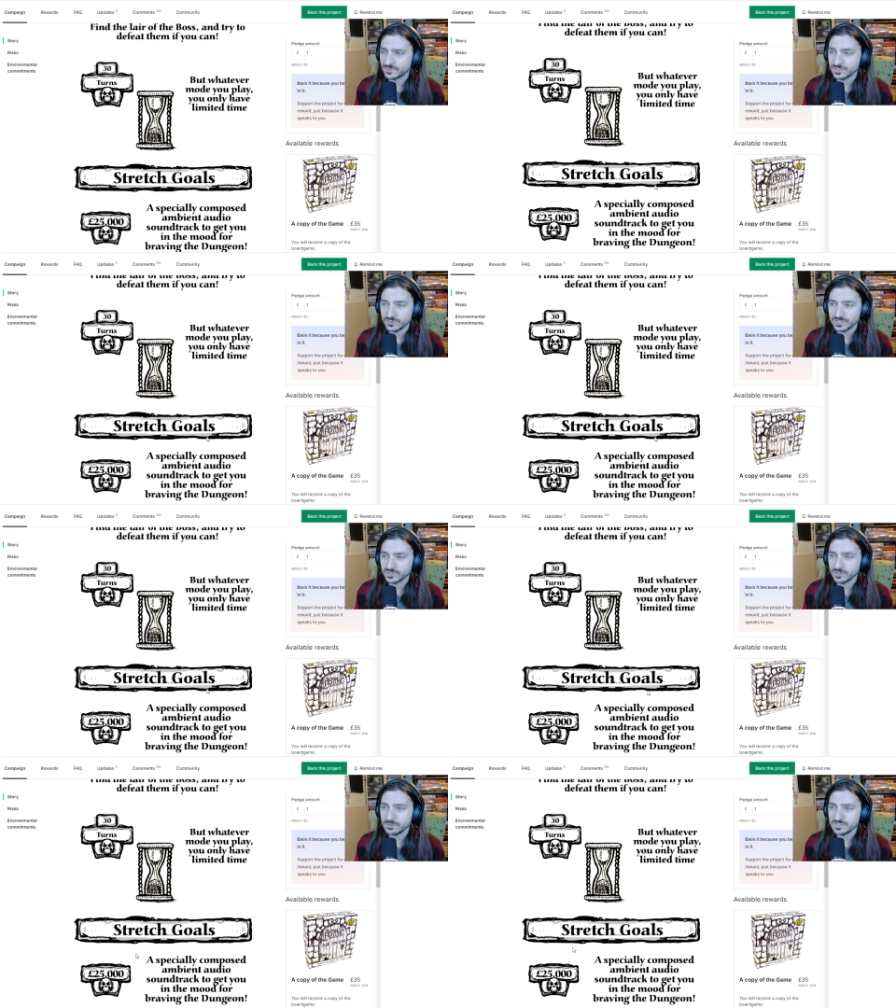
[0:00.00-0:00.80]
For stretch
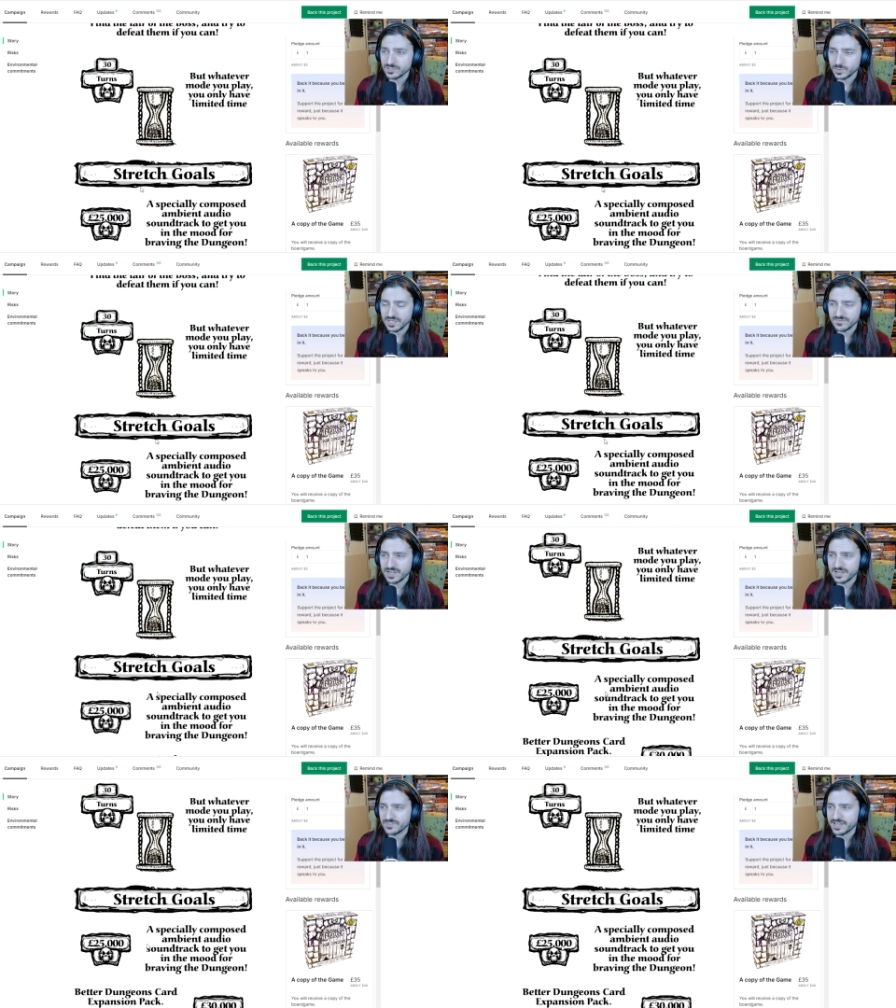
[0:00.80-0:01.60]
goals at
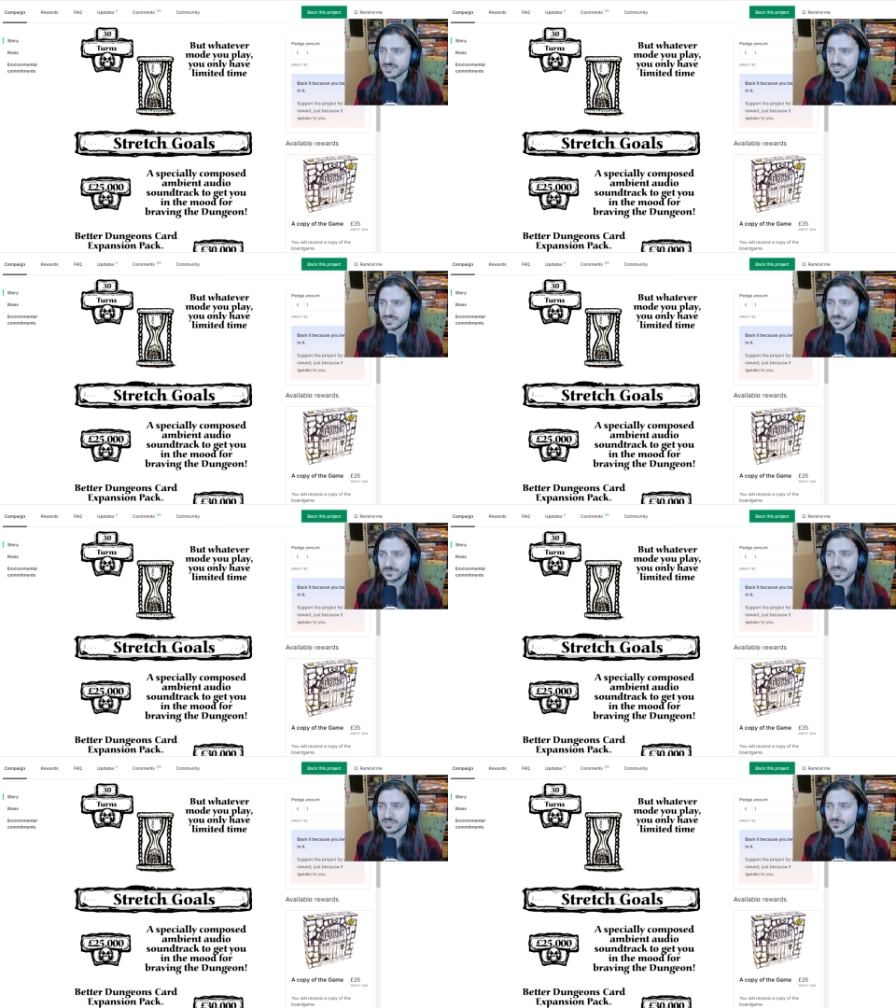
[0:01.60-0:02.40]
twenty-five thousand,
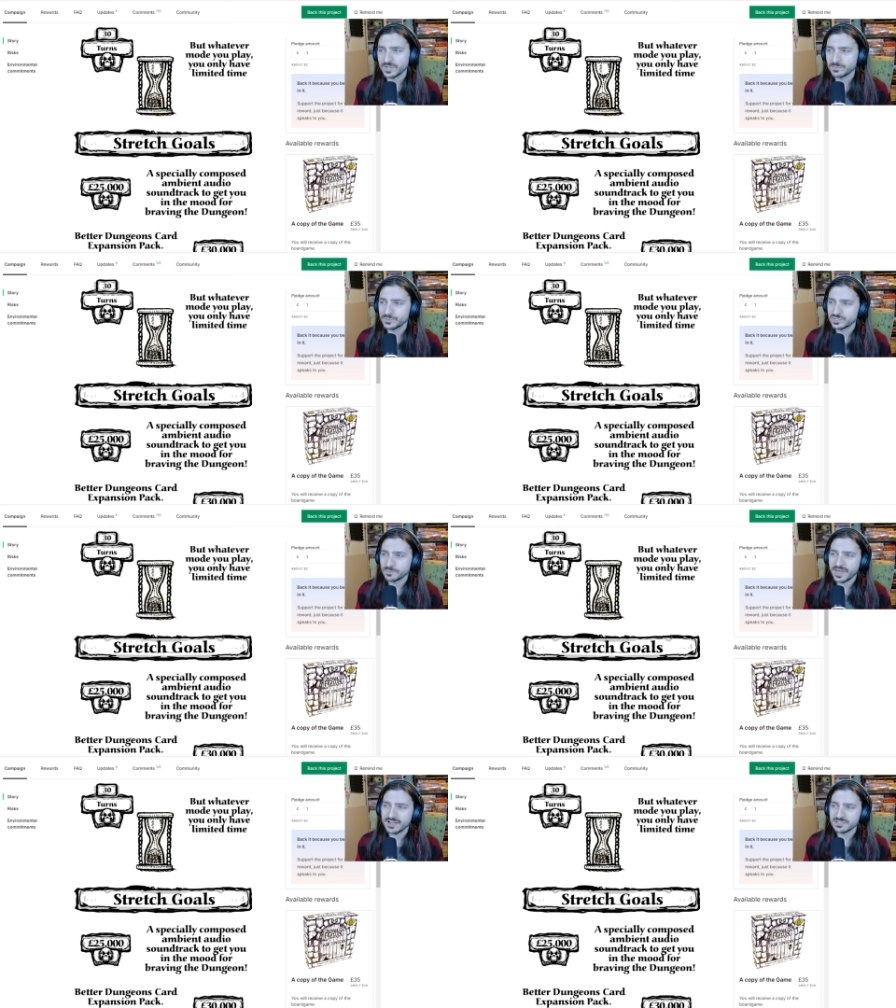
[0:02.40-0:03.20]
Great British
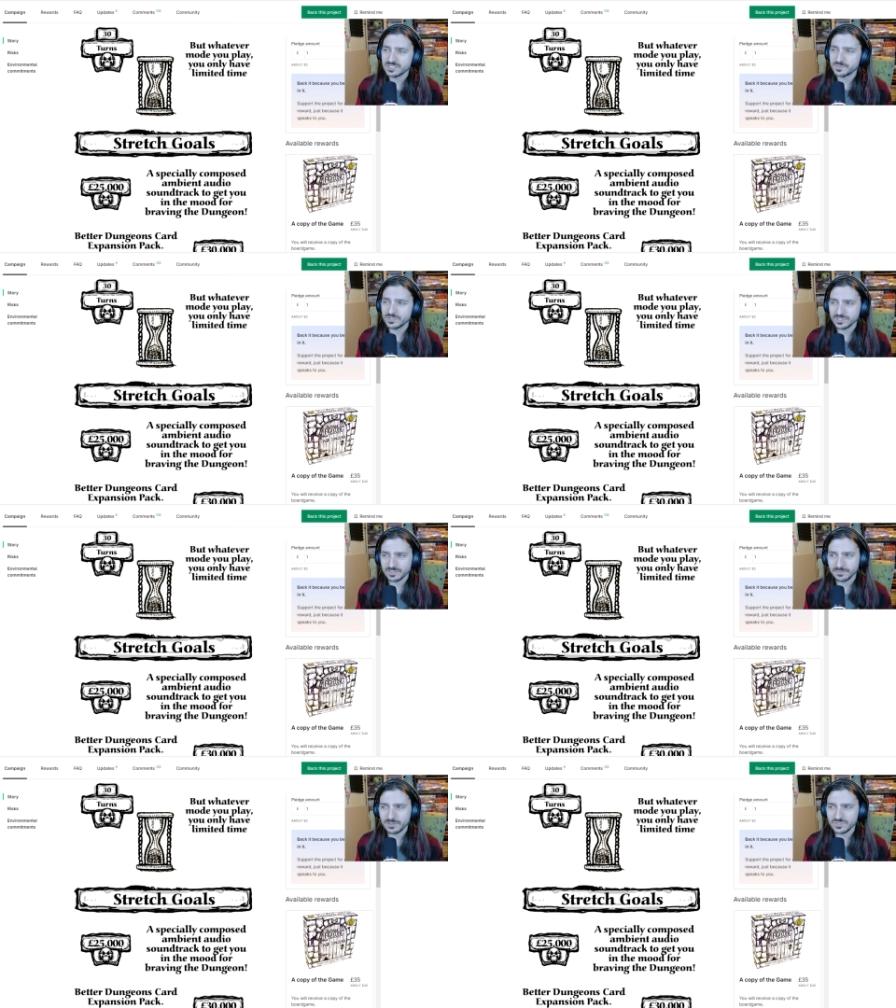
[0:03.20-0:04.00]
Pounds, especially
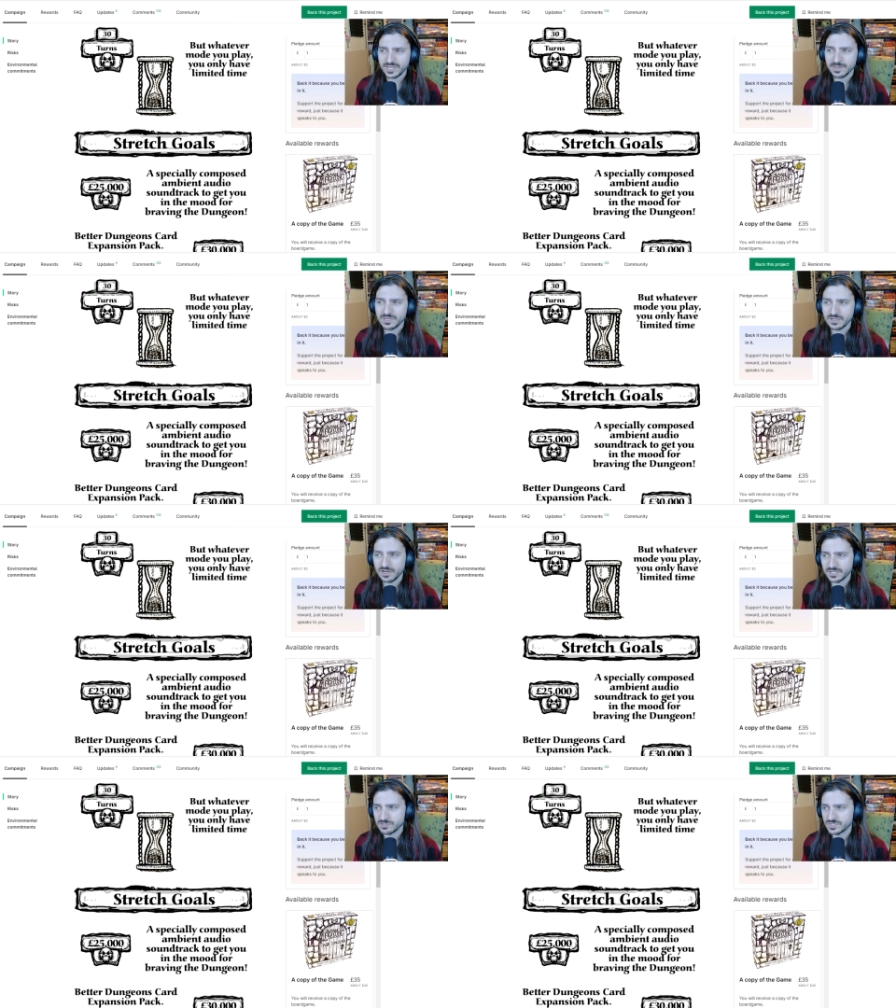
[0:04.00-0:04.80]
composed ambient
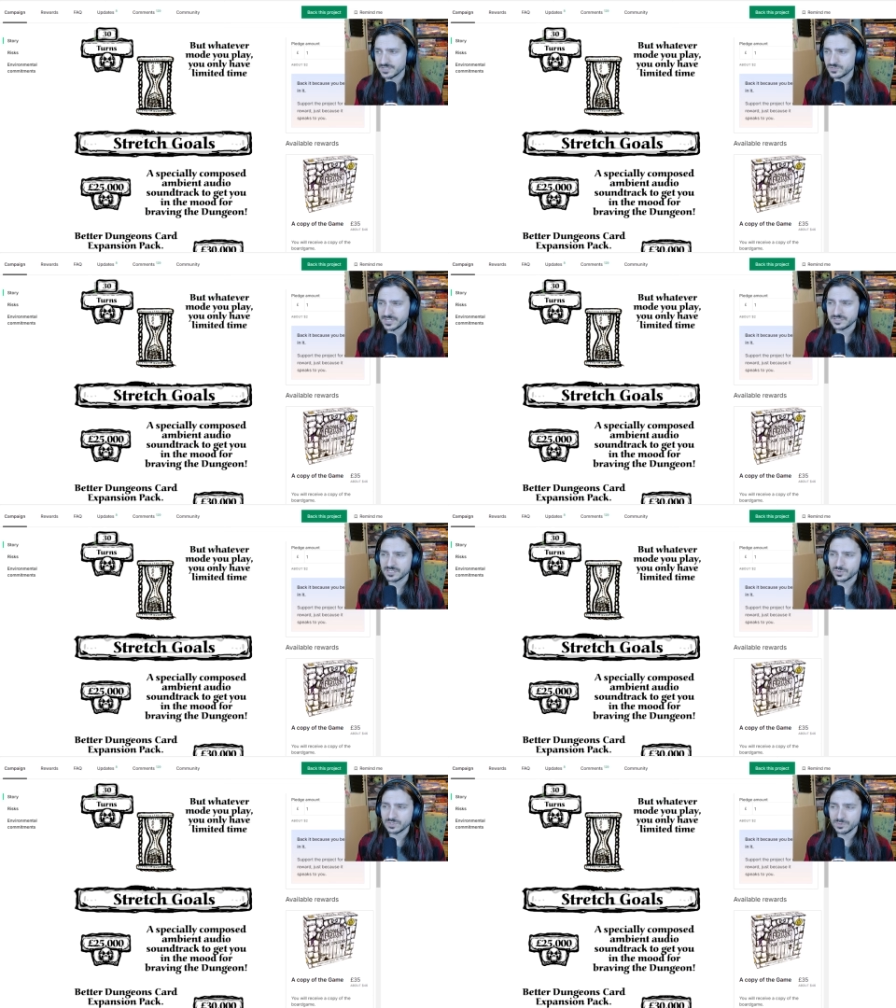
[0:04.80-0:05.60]
audio soundtrack to
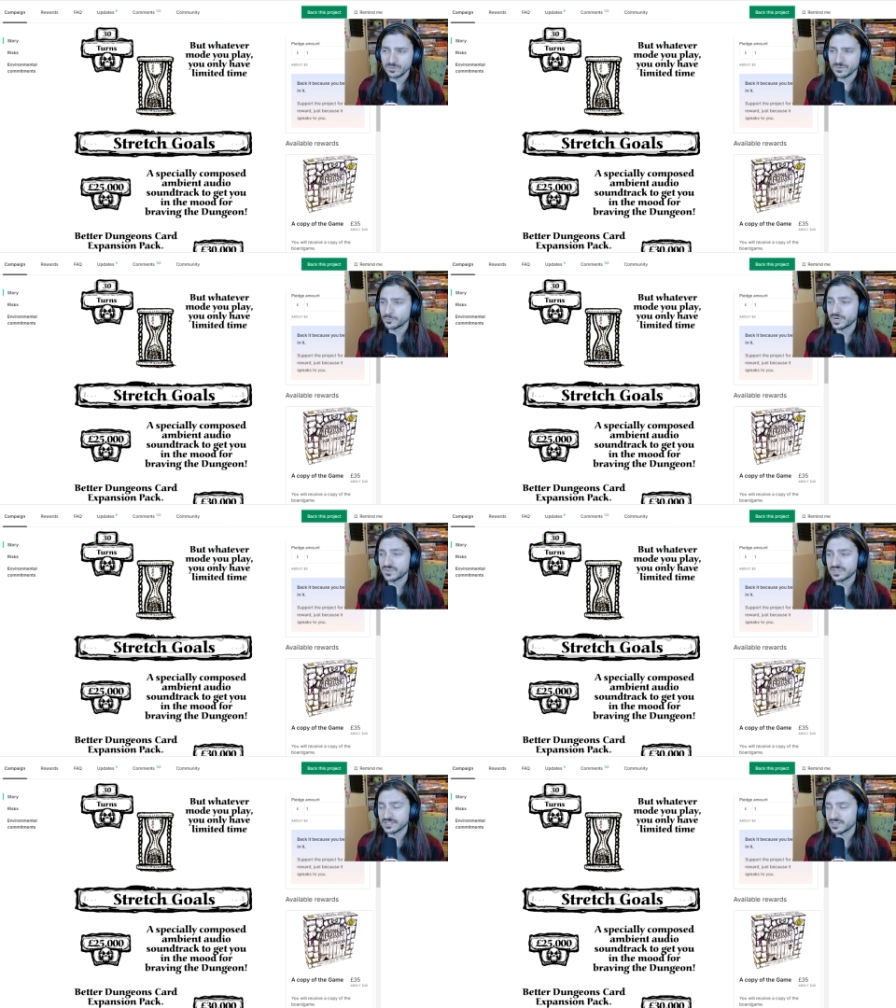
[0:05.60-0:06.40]
get you in the mood for
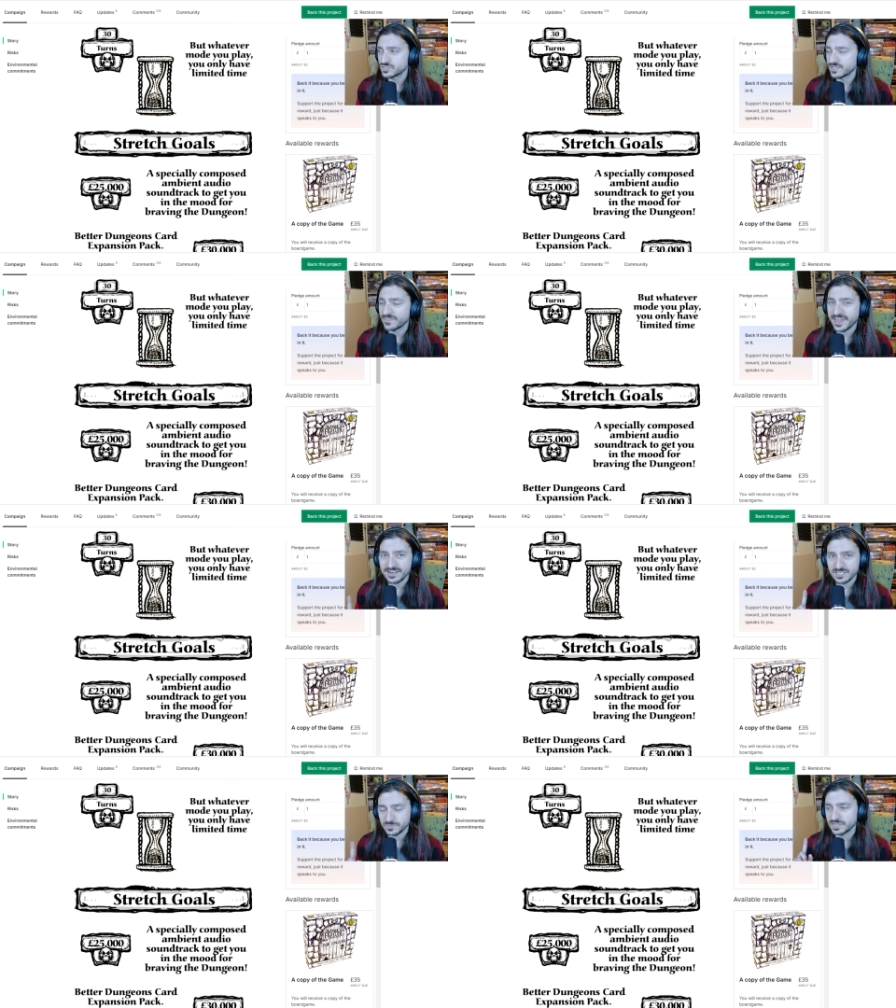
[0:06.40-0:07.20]
braving the dungeon.
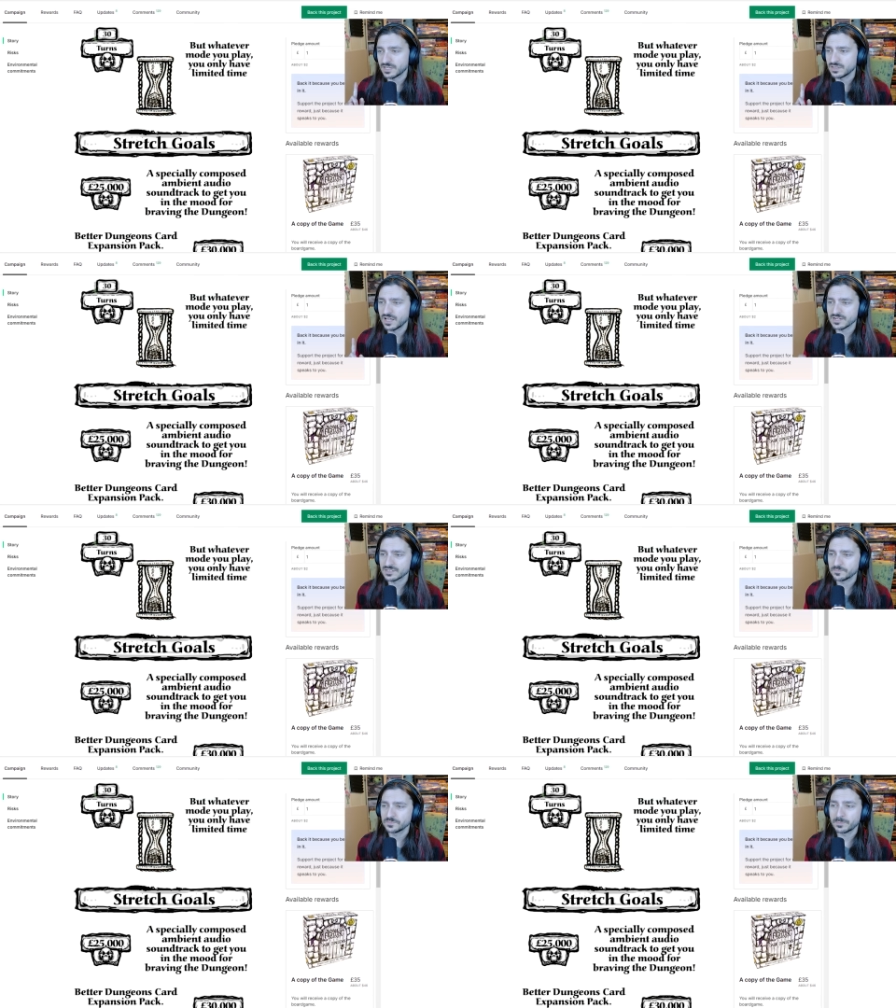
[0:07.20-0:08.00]
That has been unlocked.